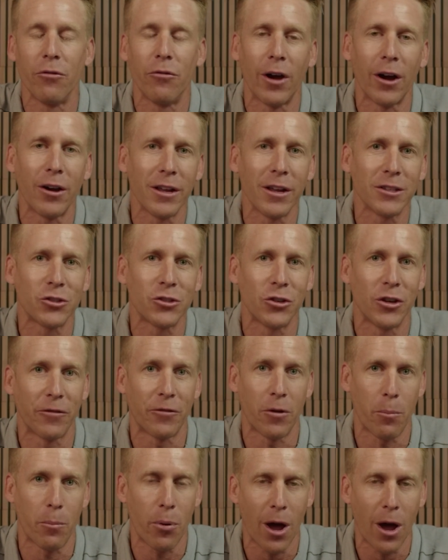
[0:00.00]
variants or
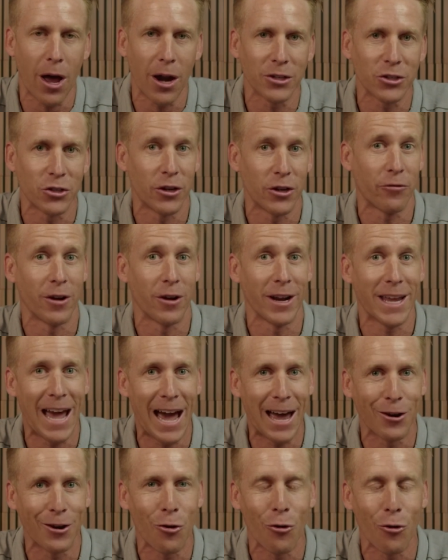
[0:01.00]
different products or different
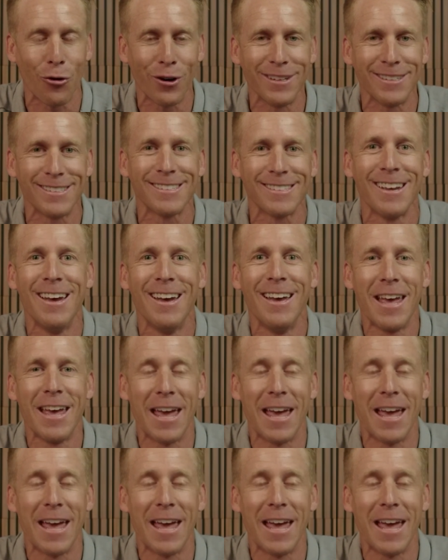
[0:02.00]
categories,